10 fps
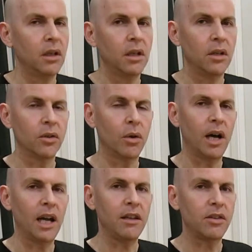So
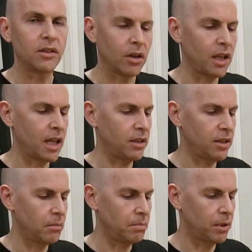I start at a
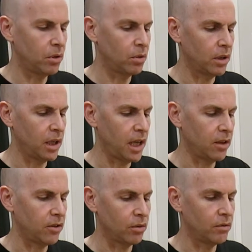tempo and a
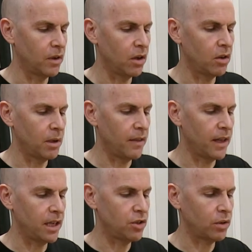certain volume, and
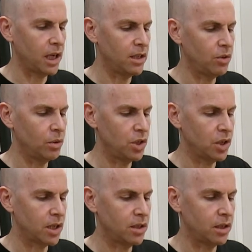then I try to
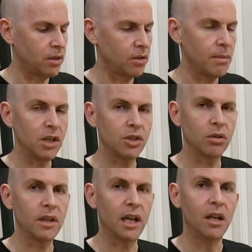adjust it to make
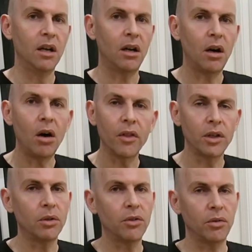sure that all the
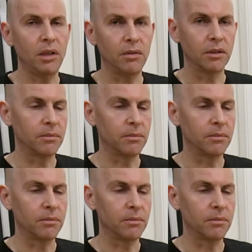notes are even.